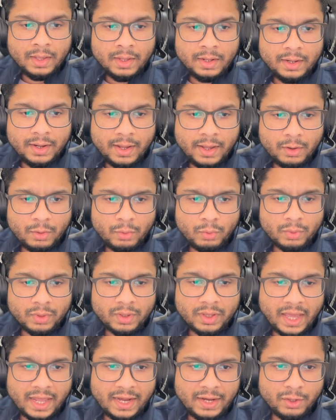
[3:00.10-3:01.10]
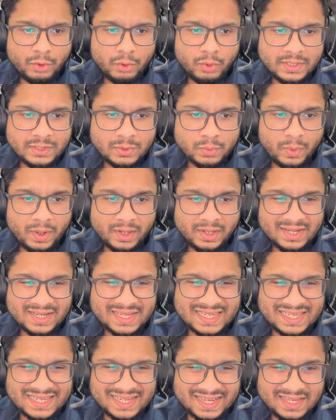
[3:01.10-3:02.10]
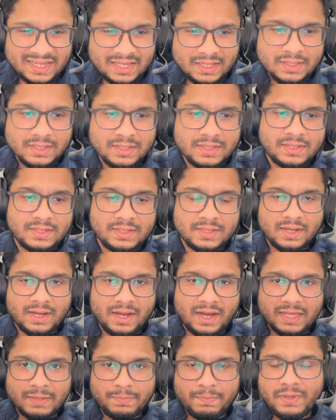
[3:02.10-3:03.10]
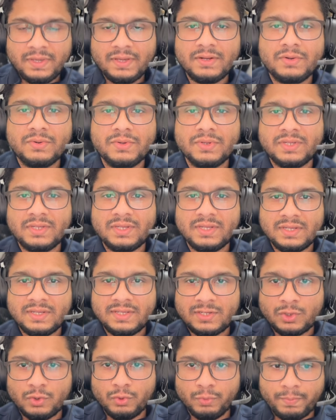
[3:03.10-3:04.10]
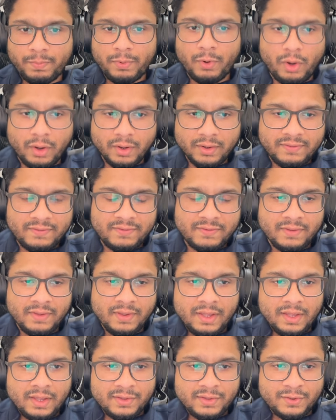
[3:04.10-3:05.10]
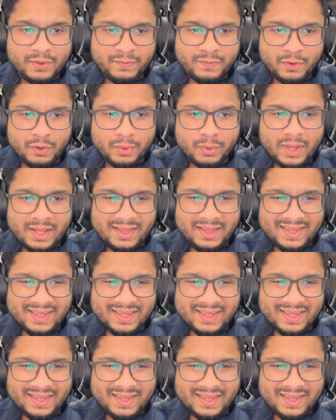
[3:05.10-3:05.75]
Now, Calico is what assigns IP addresses to pods. So if you look at the